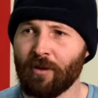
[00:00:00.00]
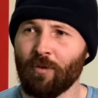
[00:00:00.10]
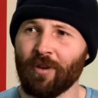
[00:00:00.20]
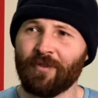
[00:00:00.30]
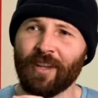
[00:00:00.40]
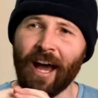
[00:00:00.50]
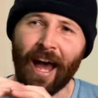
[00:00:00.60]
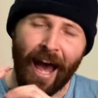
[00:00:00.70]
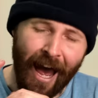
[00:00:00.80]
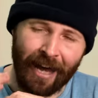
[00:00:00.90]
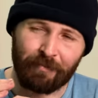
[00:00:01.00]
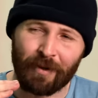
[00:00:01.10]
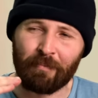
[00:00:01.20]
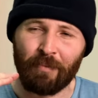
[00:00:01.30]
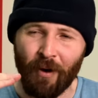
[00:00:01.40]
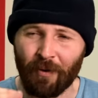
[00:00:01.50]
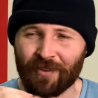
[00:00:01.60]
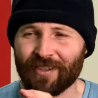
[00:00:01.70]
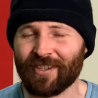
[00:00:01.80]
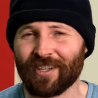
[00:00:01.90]
with hard but bold
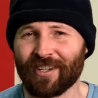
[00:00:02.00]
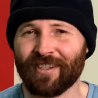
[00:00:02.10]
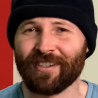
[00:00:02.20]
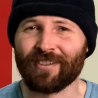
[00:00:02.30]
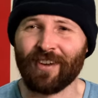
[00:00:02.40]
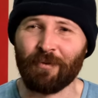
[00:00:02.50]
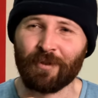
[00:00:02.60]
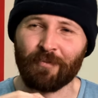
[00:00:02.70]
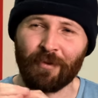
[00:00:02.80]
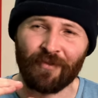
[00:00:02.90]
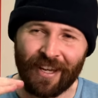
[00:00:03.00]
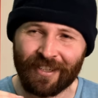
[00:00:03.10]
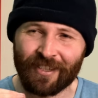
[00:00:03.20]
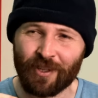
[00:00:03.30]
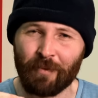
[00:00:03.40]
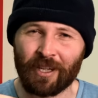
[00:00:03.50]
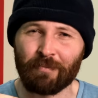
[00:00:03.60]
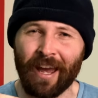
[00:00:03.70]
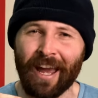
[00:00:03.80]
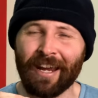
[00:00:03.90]
decisions that would have prevented so much
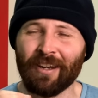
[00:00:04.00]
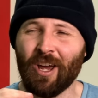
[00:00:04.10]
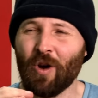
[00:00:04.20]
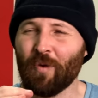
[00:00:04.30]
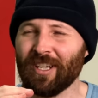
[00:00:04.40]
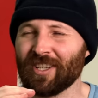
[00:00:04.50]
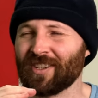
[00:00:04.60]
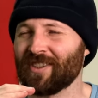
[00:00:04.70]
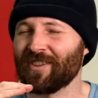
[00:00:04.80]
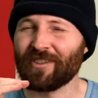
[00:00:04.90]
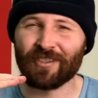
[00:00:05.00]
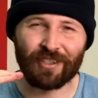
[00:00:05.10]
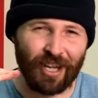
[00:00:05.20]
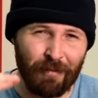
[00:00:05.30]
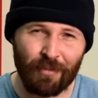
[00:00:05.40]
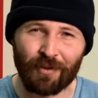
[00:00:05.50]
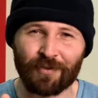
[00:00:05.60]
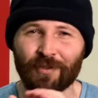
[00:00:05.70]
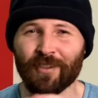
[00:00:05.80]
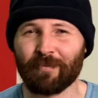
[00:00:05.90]
pain, we just stumbled
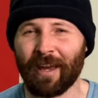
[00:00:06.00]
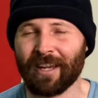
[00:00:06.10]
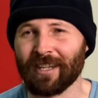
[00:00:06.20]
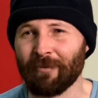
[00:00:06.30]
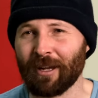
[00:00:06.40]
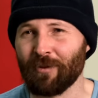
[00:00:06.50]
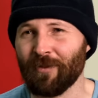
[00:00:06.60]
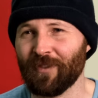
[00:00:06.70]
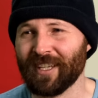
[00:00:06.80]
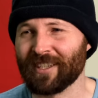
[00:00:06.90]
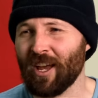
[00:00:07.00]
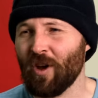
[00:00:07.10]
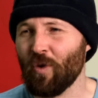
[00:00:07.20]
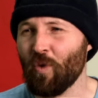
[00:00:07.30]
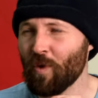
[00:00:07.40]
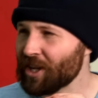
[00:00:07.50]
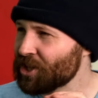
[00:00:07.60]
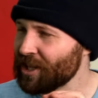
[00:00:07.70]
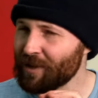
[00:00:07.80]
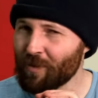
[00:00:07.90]
through this pandemic with these
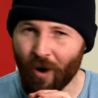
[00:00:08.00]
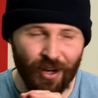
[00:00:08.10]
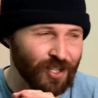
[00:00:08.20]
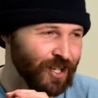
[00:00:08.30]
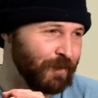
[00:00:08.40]
wishy-washy